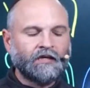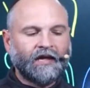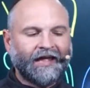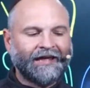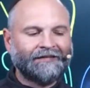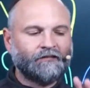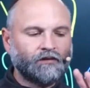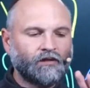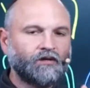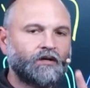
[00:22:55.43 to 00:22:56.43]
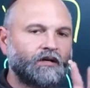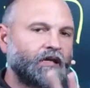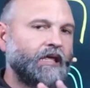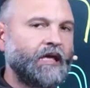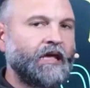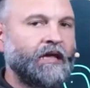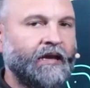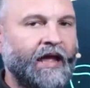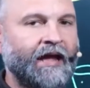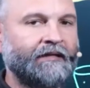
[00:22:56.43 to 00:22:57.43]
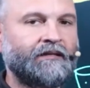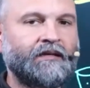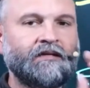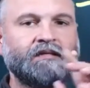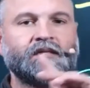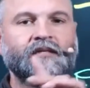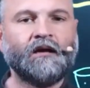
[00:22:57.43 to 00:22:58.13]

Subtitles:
and look again at this